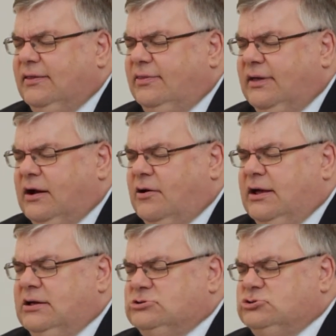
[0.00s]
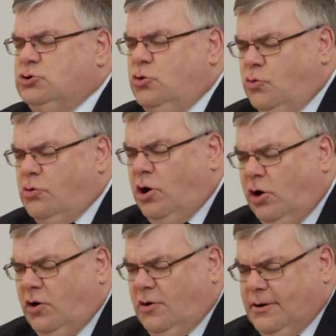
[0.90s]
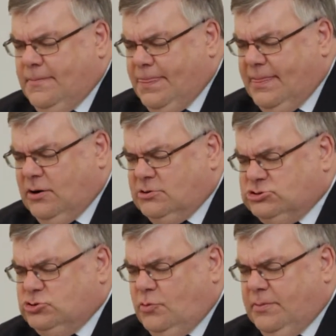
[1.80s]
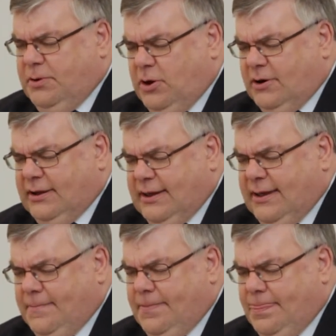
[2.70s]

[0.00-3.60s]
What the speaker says: there is no wrong, there is no impurity.